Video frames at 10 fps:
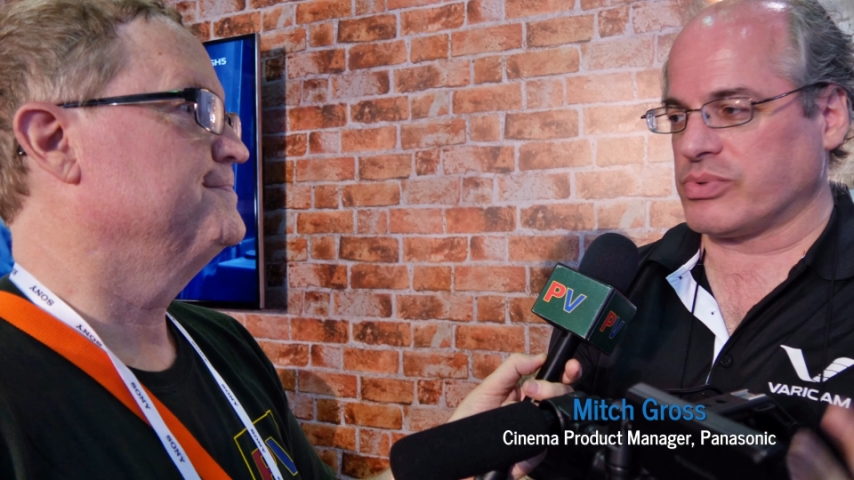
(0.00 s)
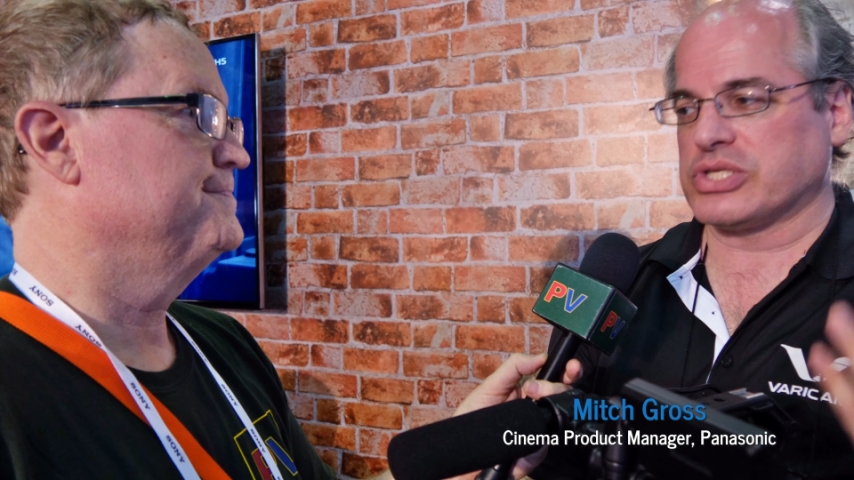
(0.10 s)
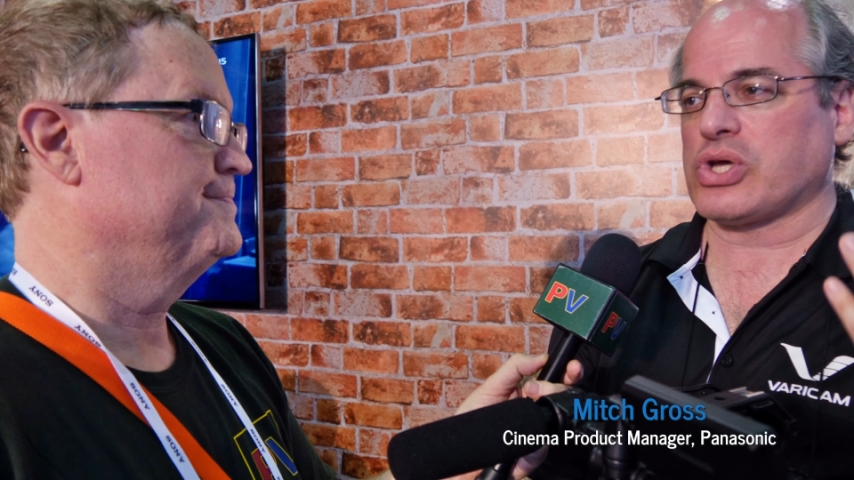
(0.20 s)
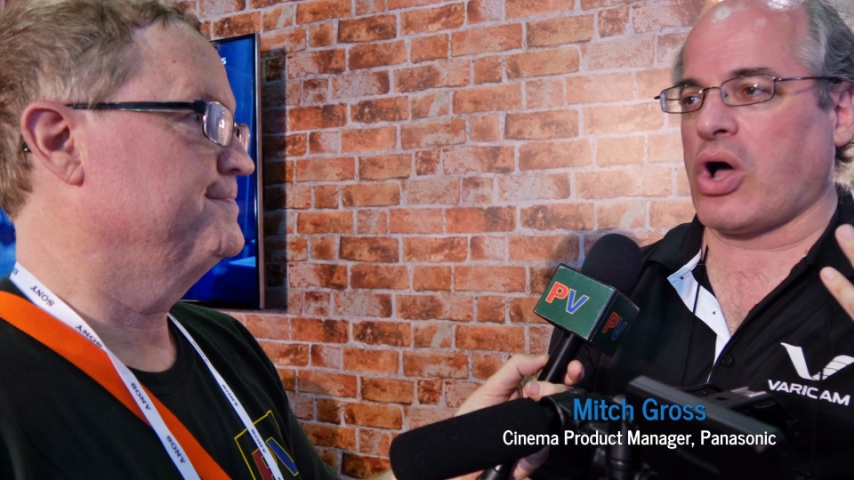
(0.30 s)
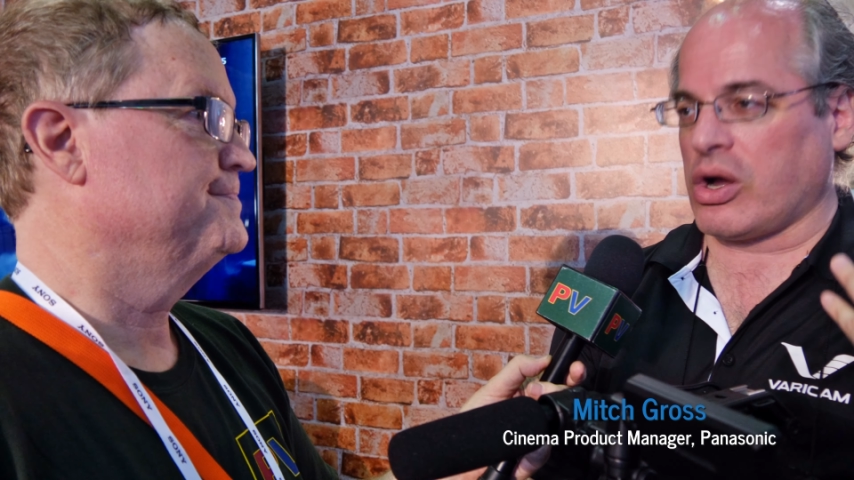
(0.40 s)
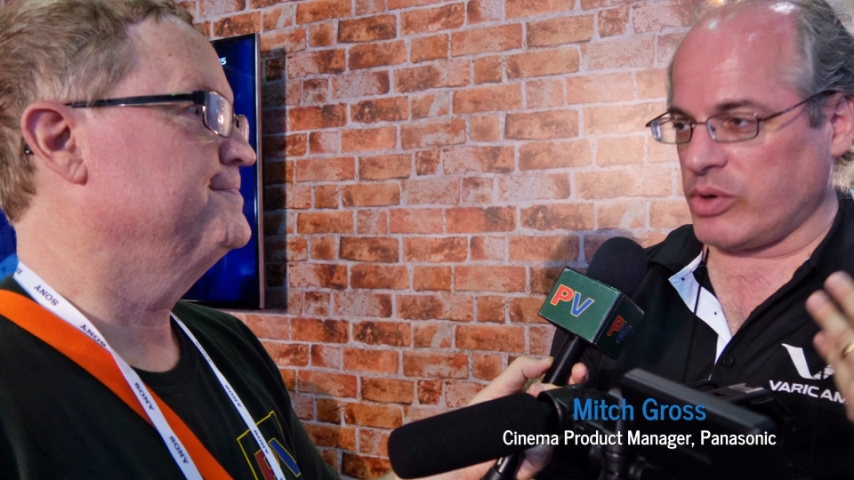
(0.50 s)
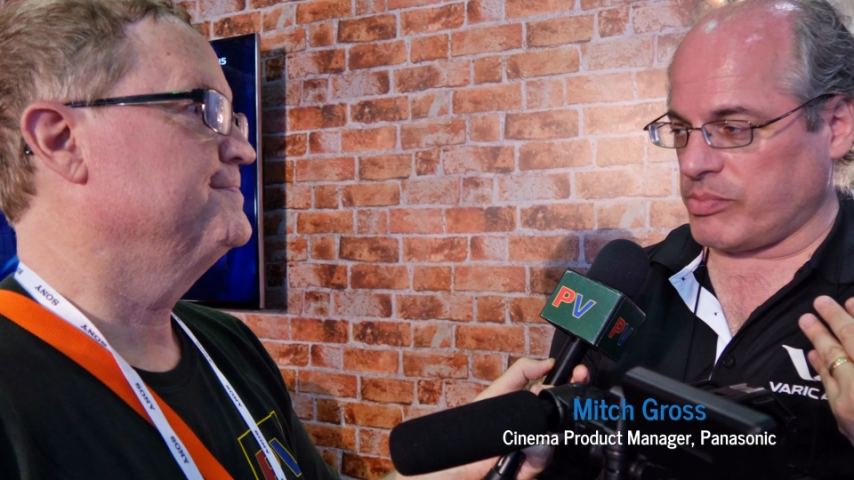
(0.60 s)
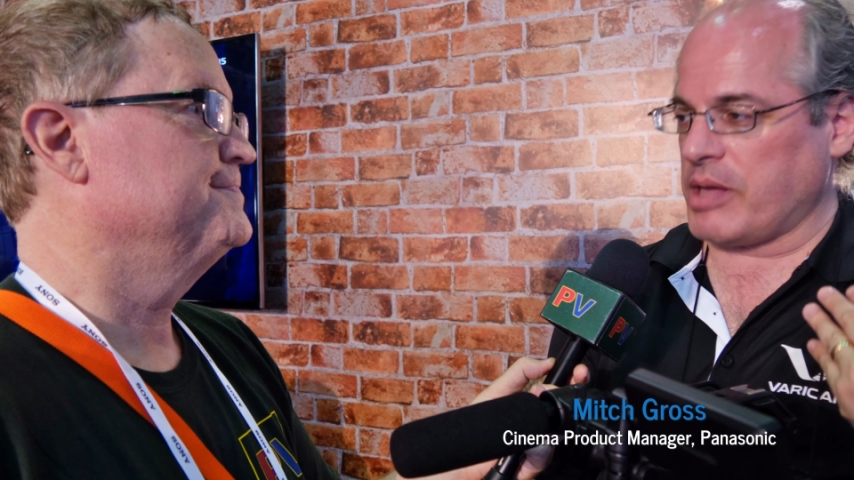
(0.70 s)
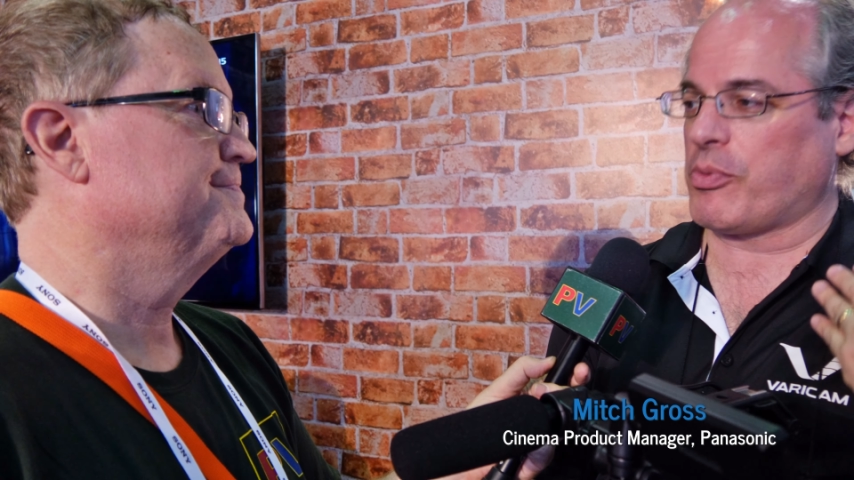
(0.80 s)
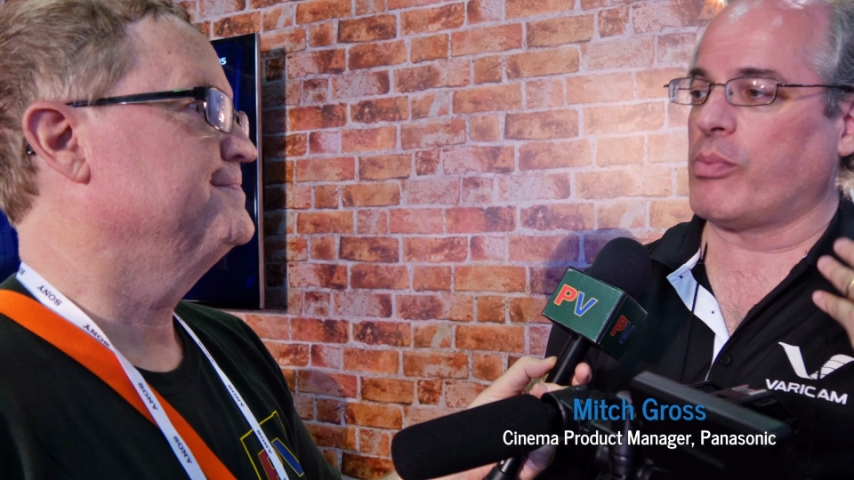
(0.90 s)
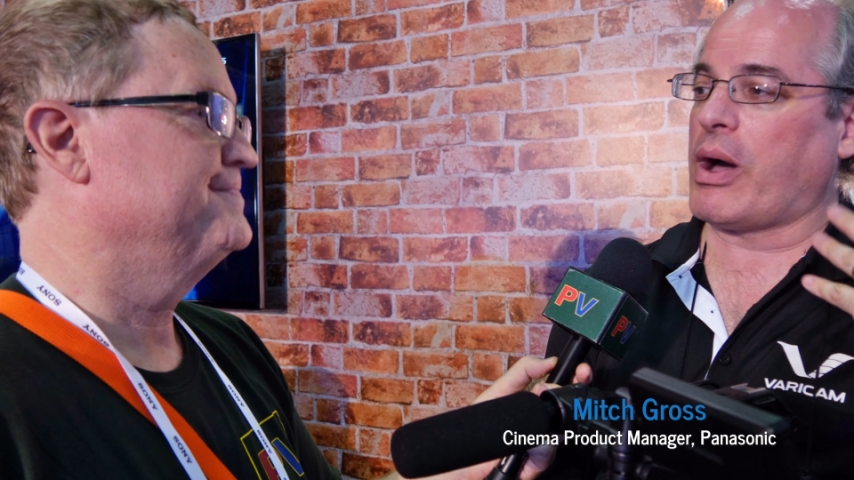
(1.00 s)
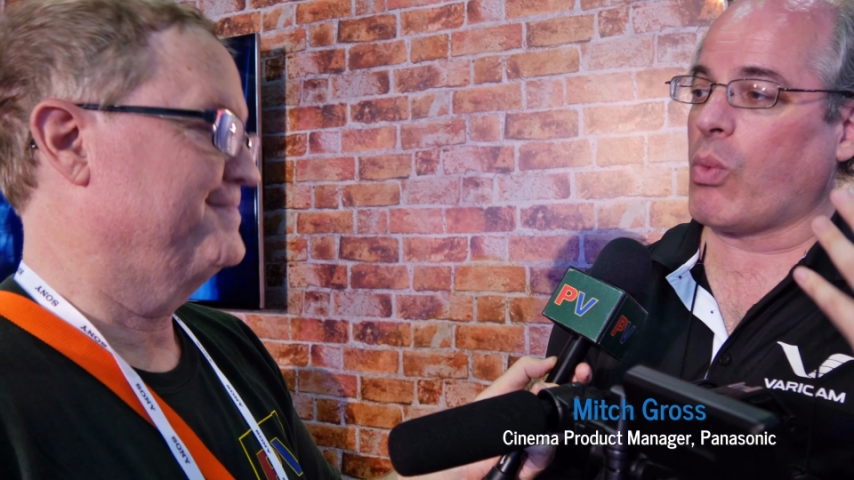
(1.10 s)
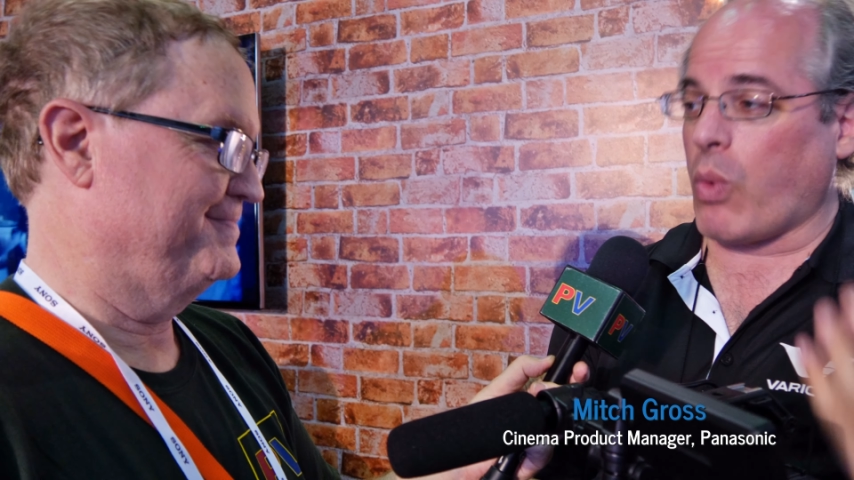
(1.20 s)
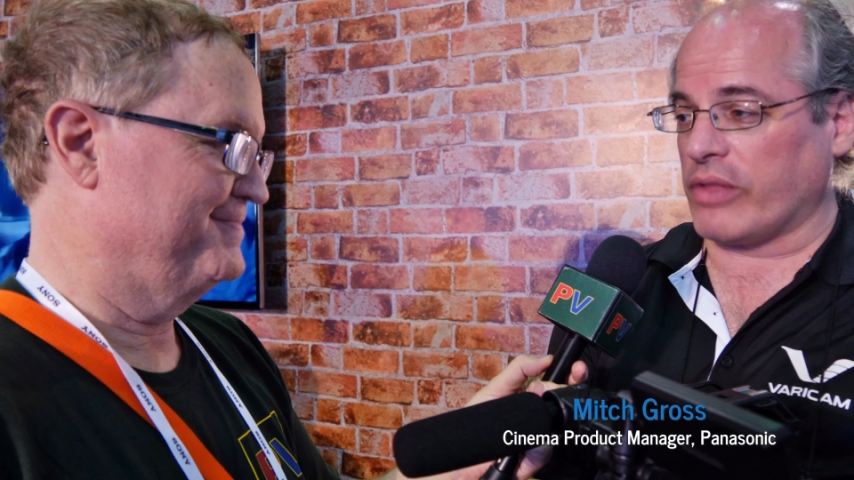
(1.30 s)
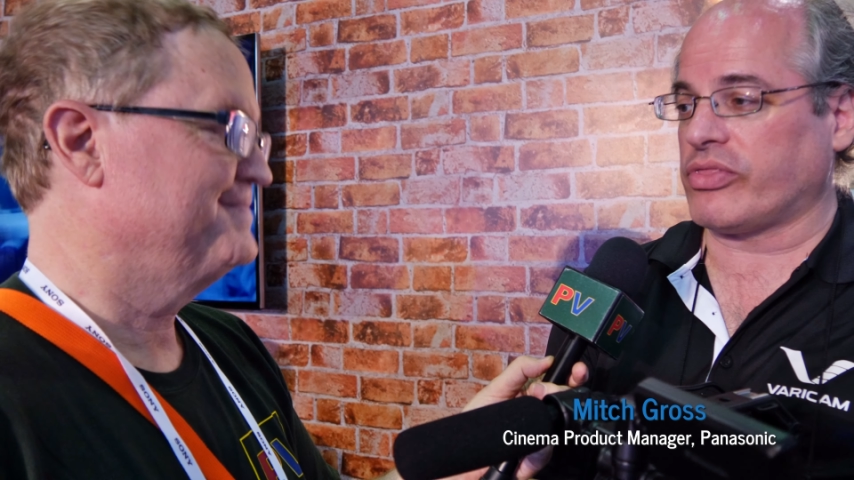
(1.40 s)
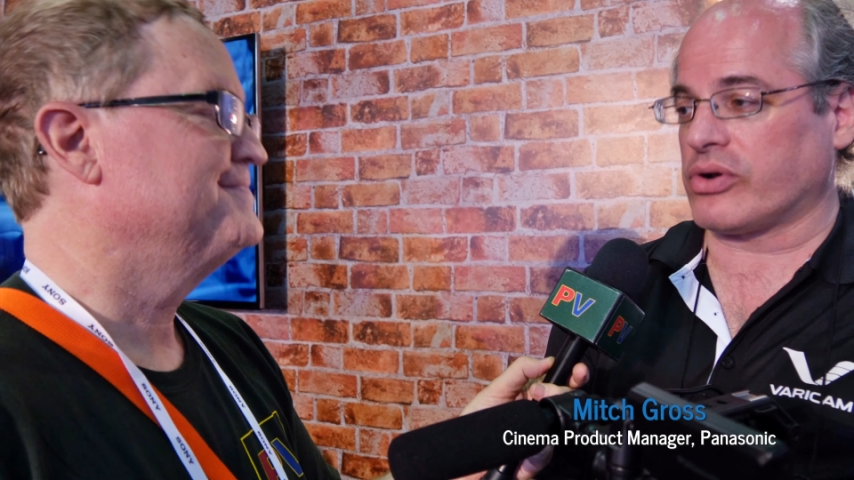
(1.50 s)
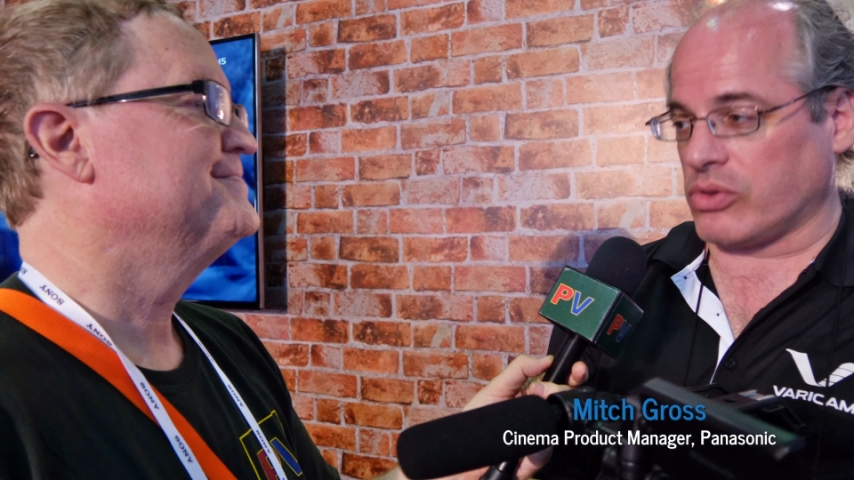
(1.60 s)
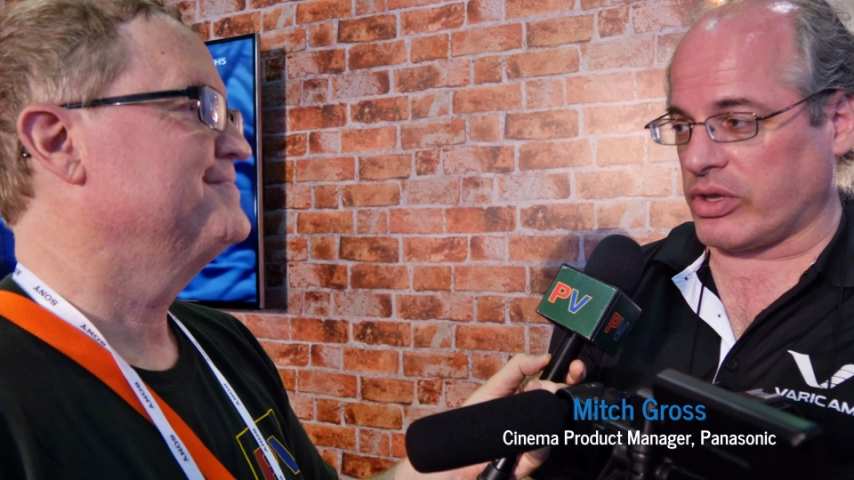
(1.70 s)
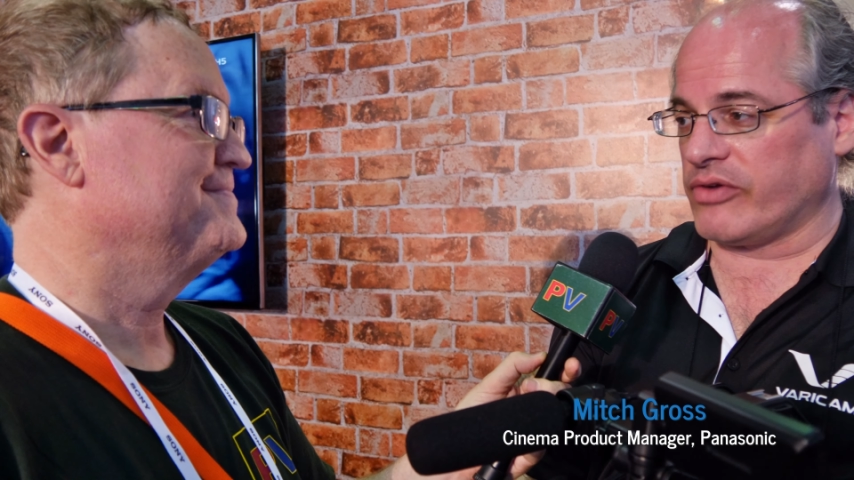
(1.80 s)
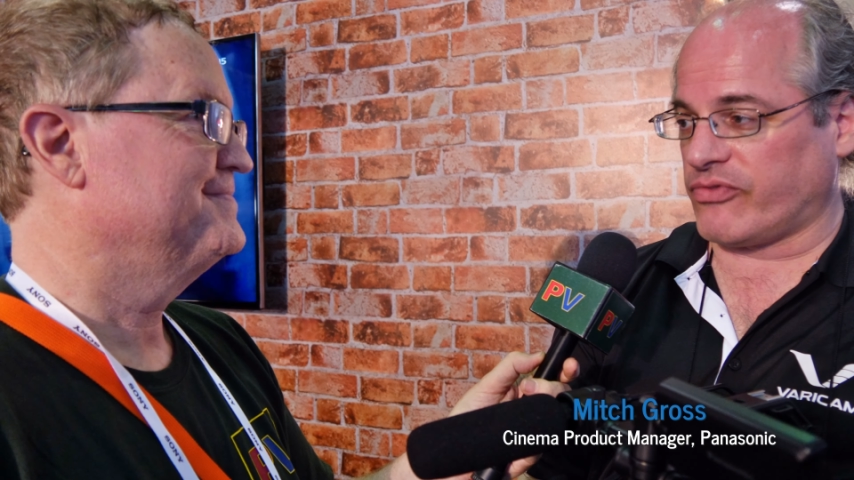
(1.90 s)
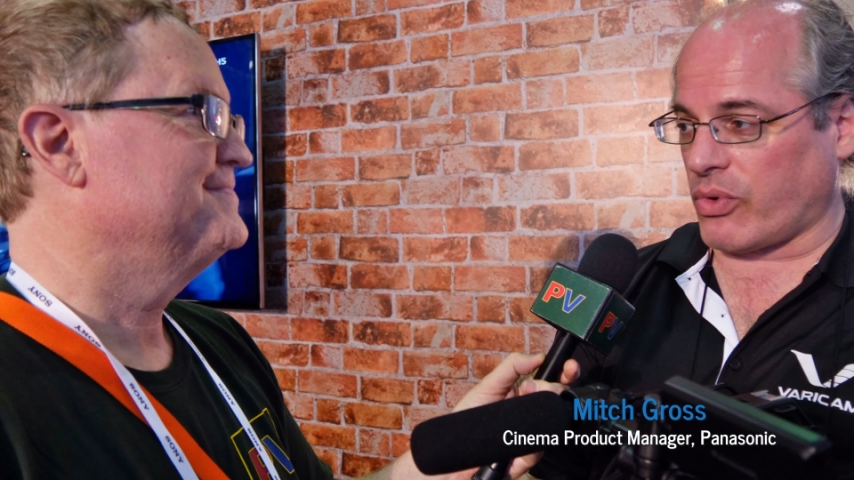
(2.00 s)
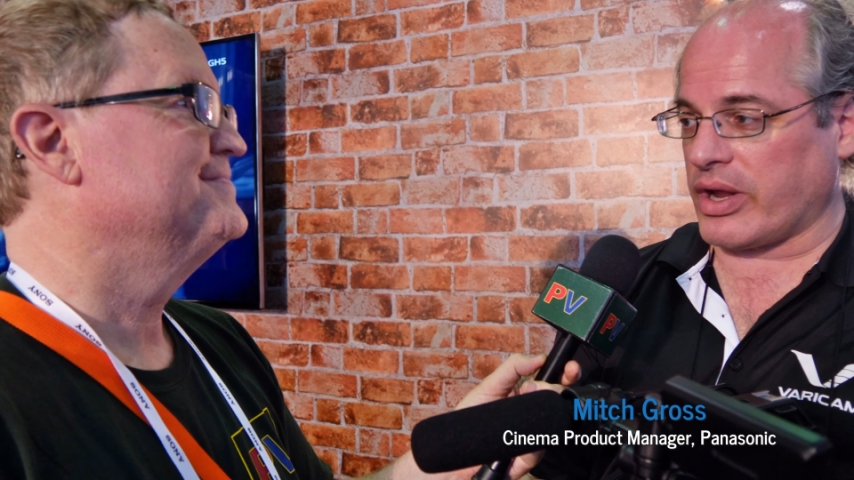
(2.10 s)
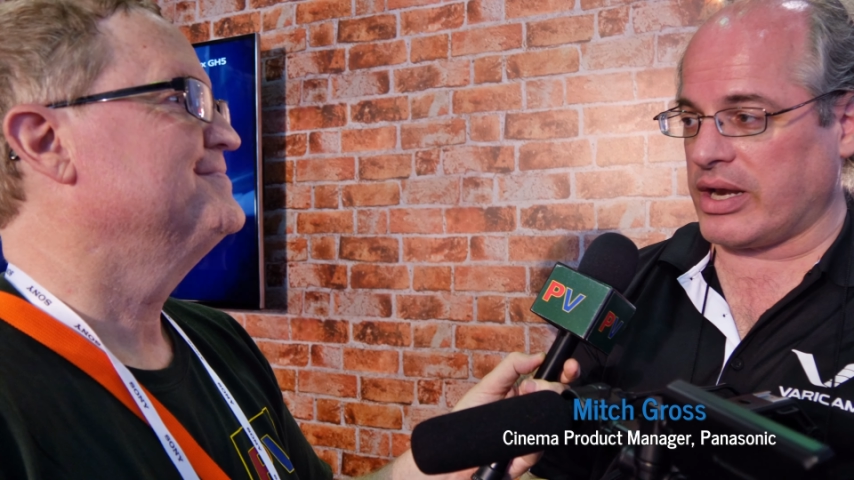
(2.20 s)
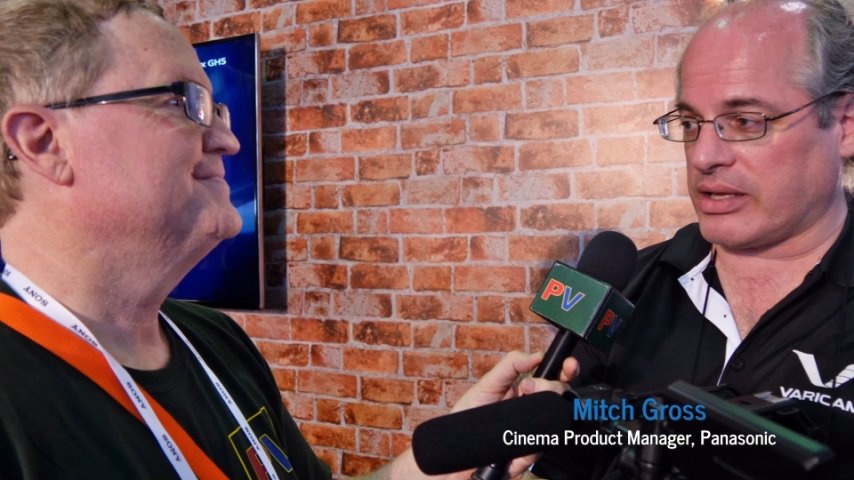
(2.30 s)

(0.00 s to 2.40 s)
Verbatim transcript: we talk with people about what they're looking for in